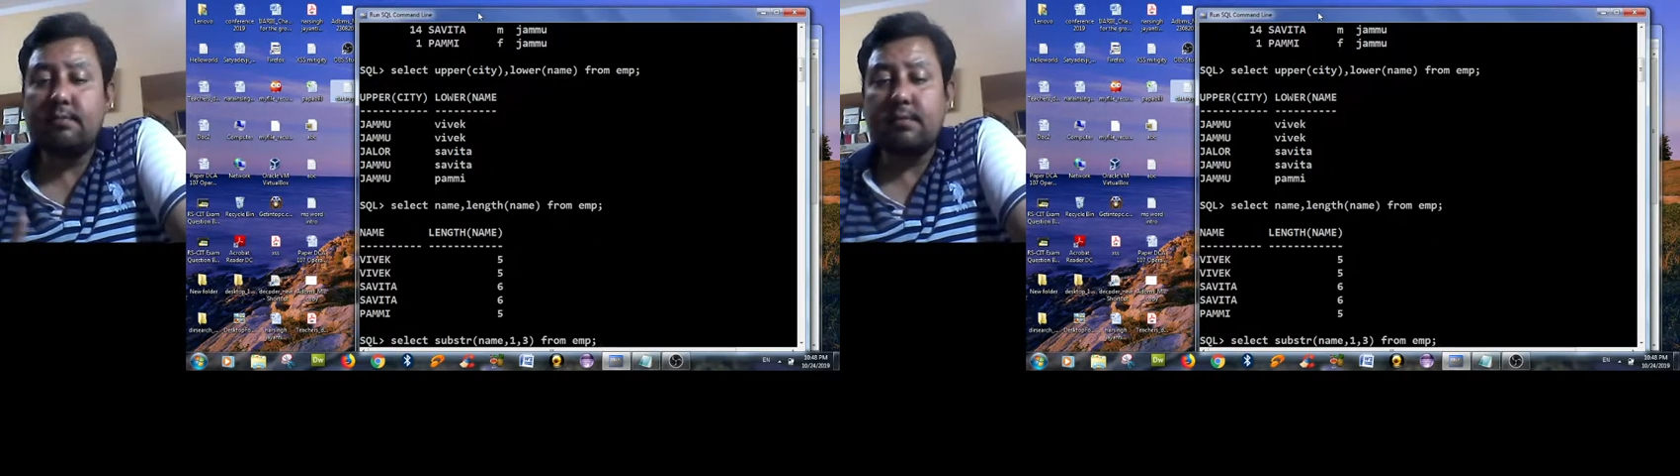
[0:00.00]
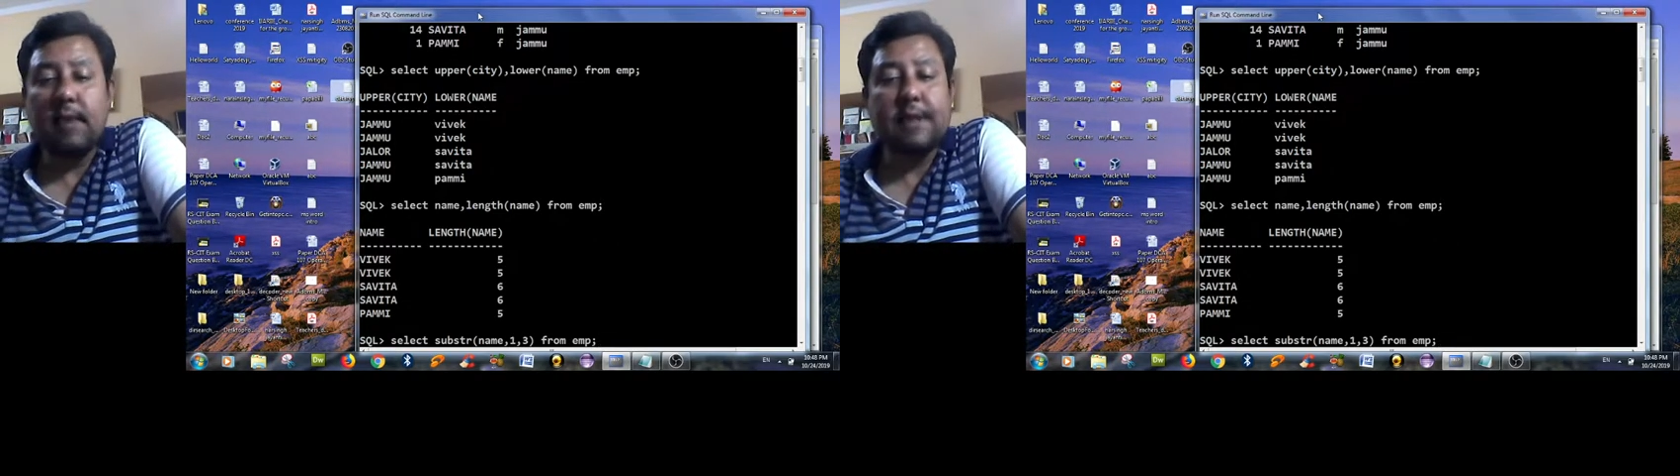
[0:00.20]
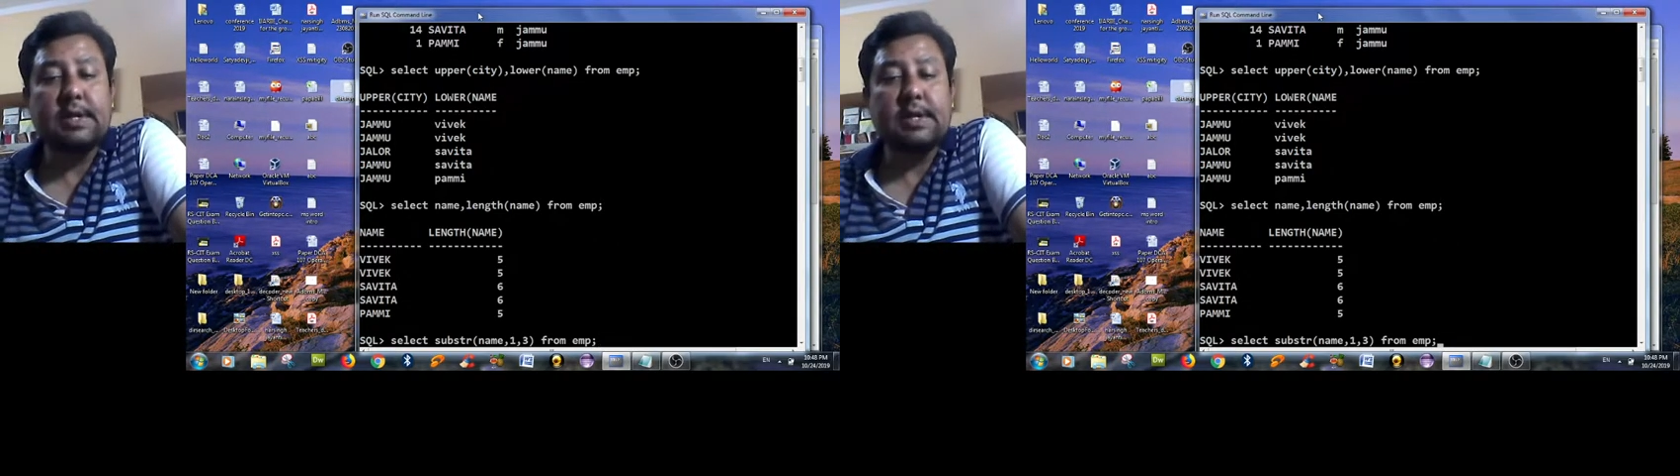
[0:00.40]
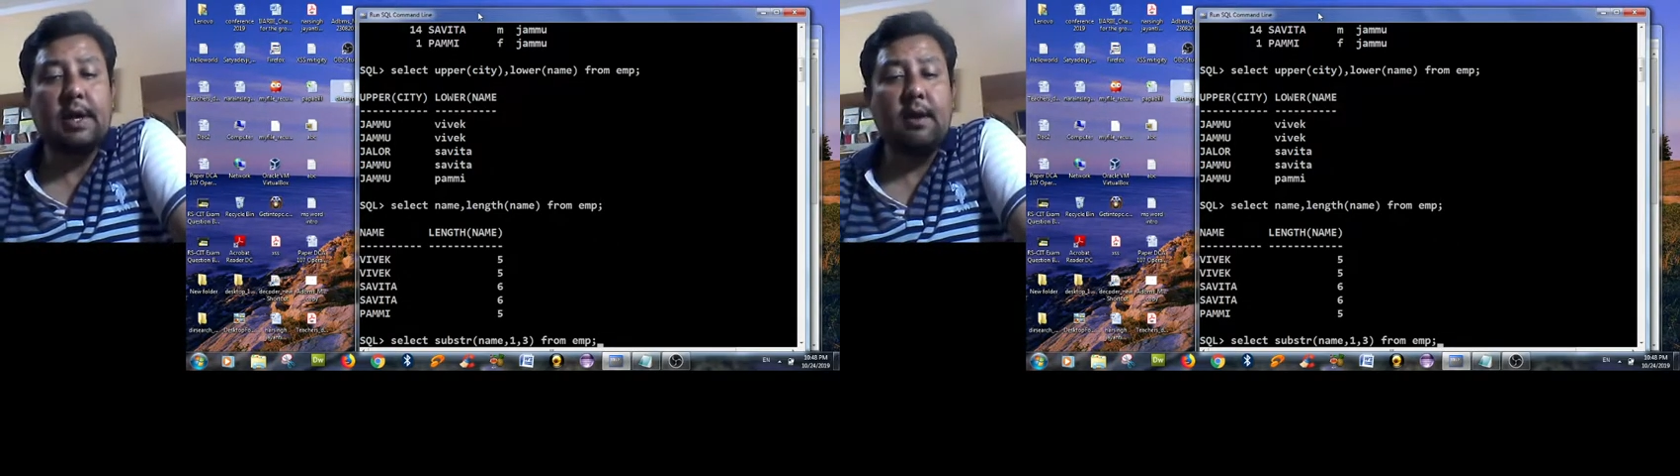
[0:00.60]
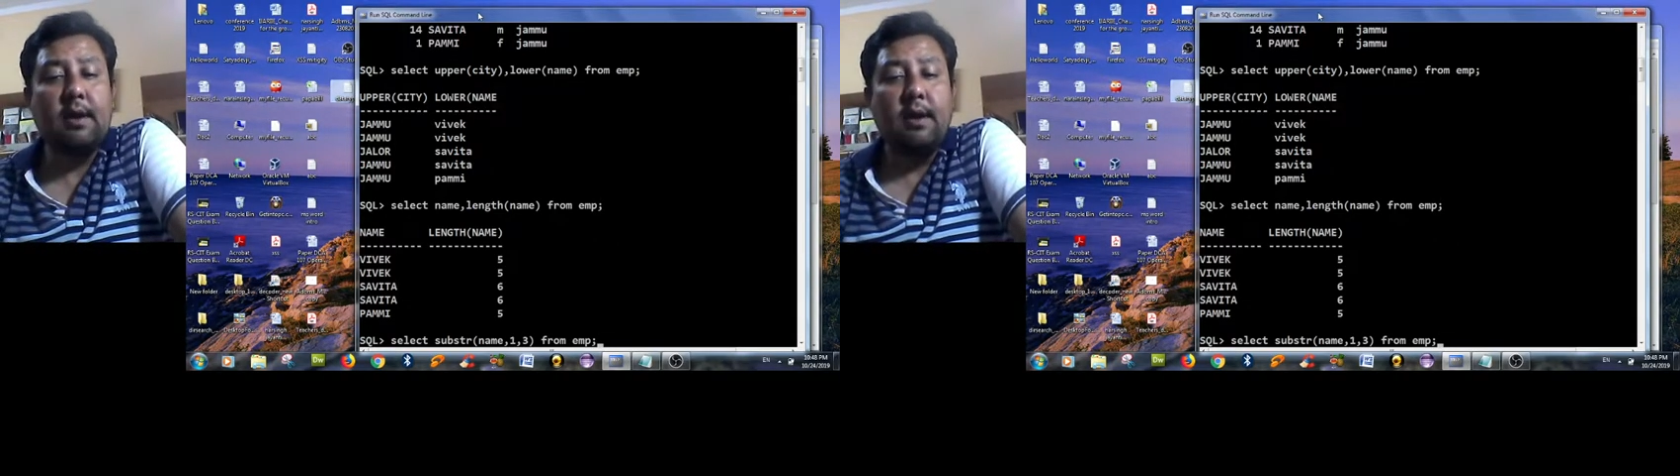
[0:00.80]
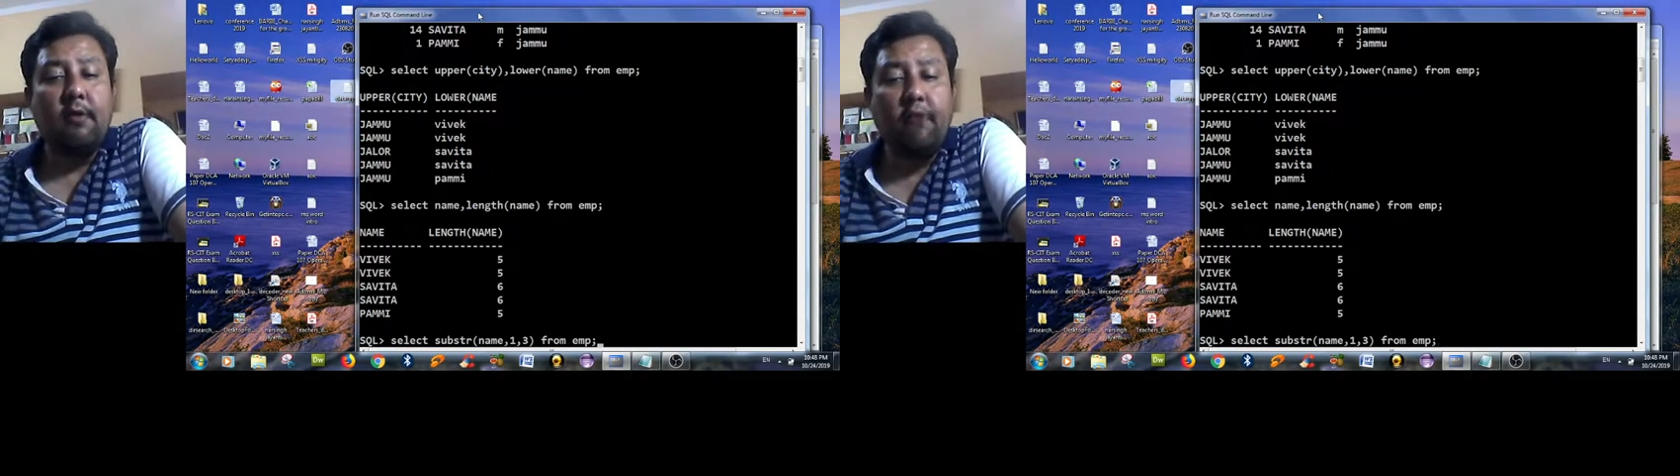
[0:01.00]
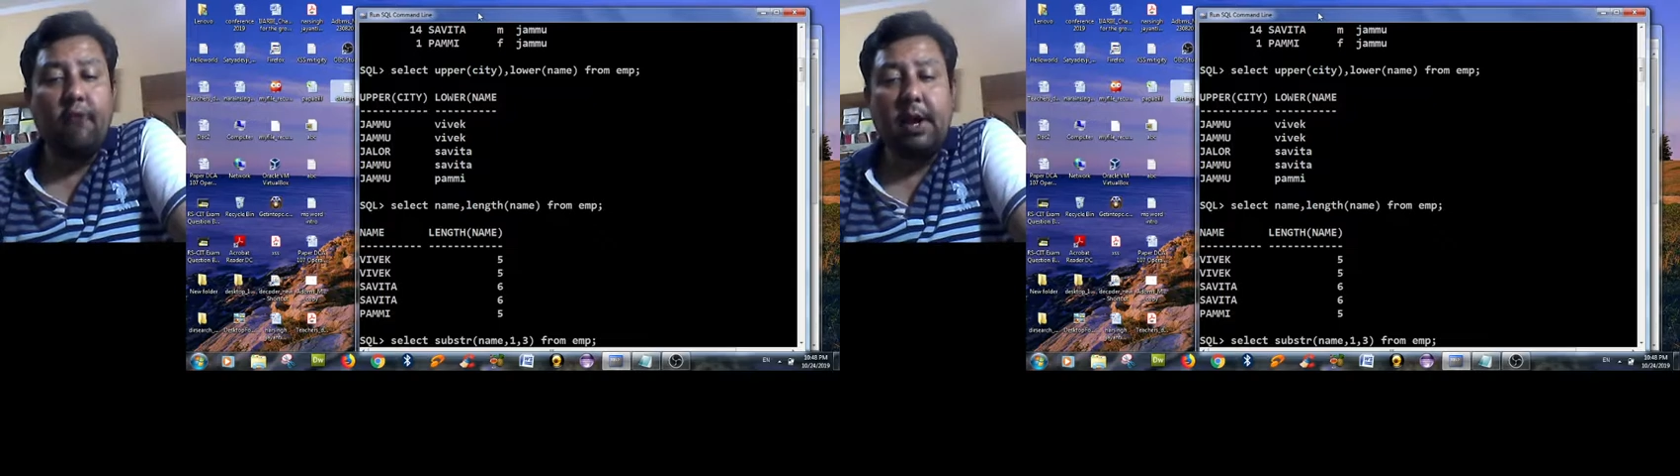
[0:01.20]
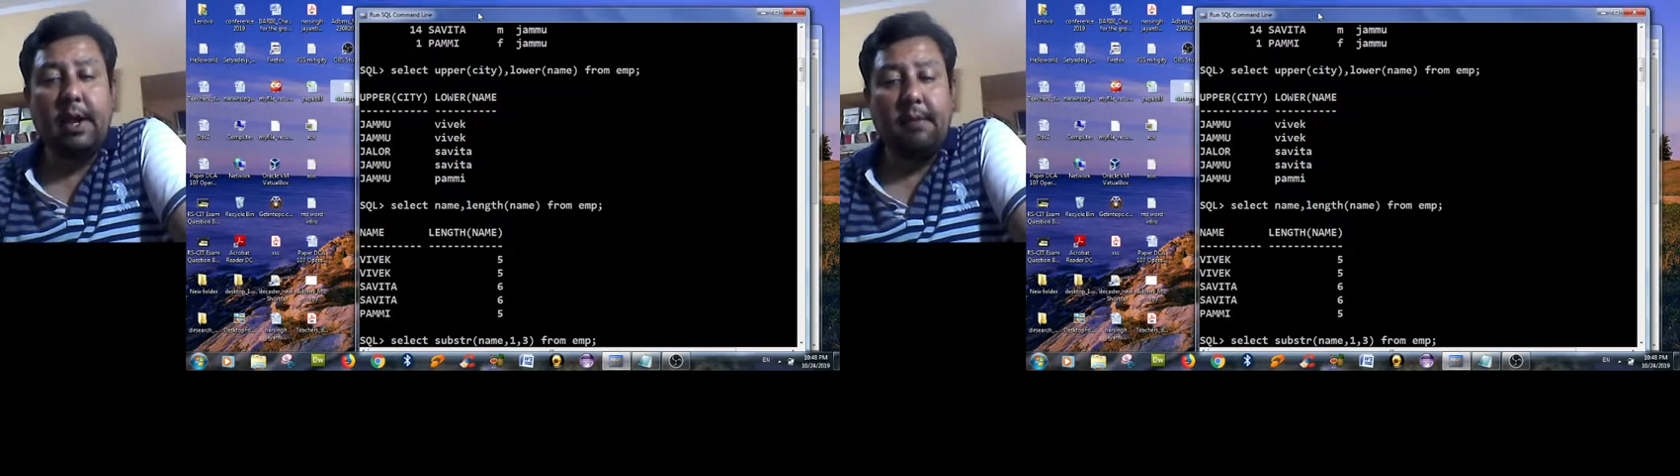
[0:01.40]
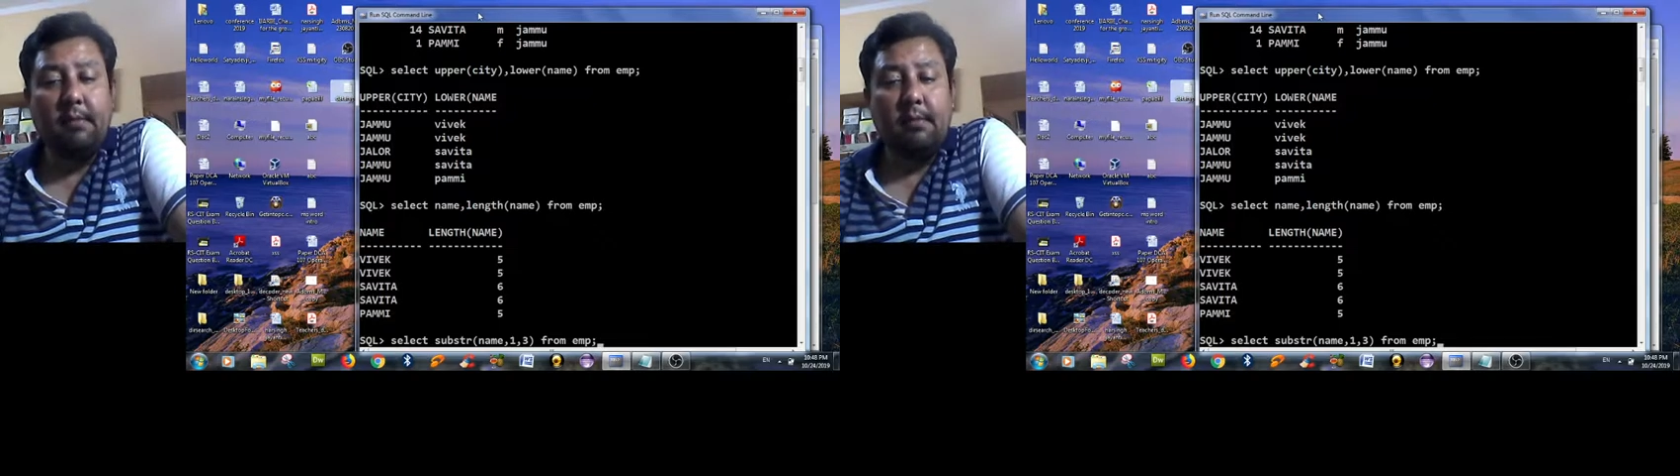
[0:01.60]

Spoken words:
as a field name.